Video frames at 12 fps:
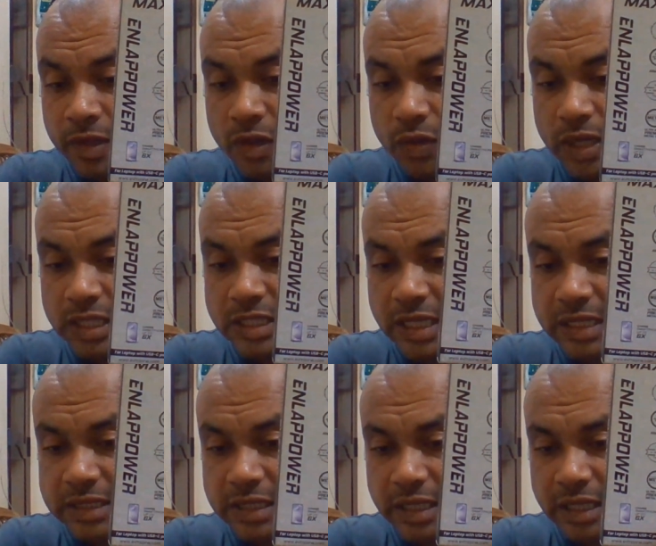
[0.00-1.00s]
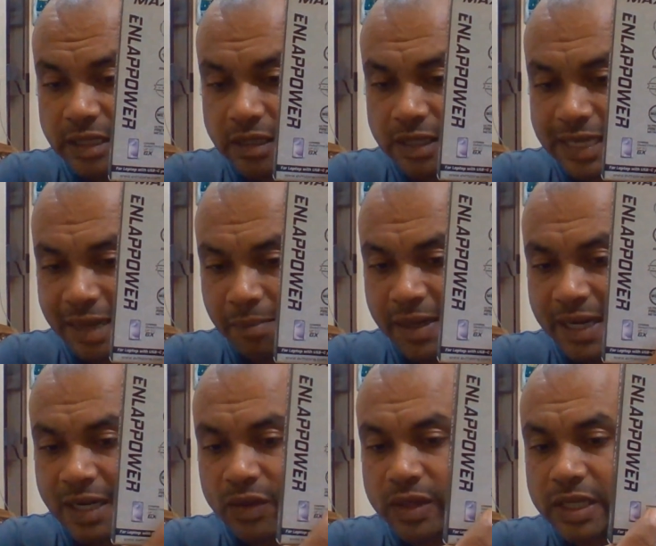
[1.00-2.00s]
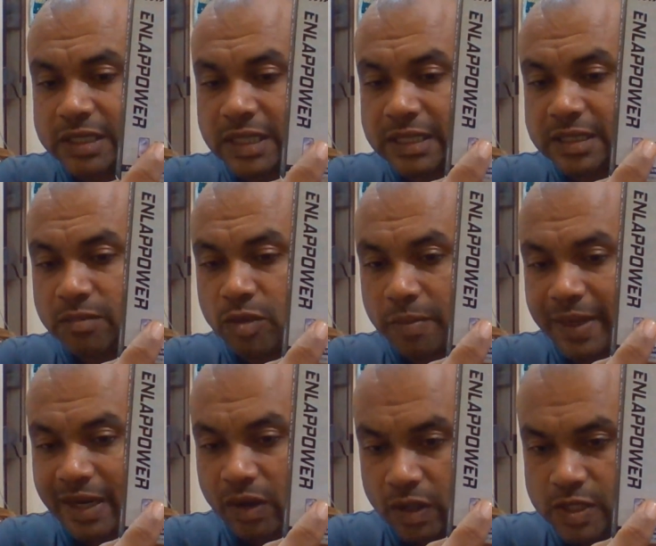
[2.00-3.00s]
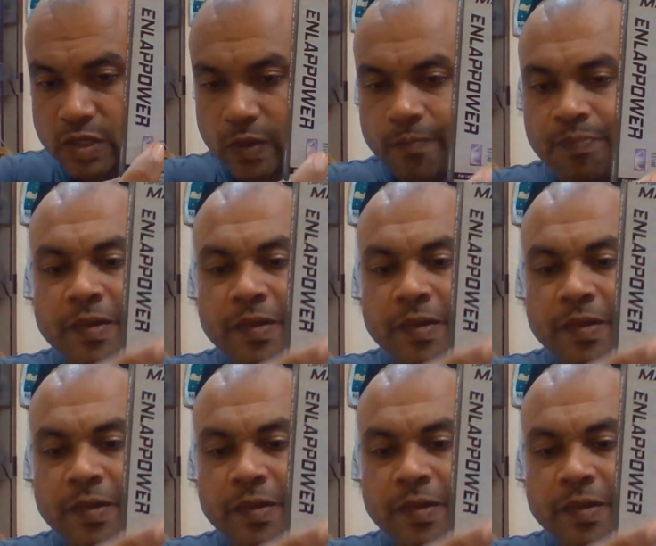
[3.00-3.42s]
you can charge the tablet, you can charge the mobile also.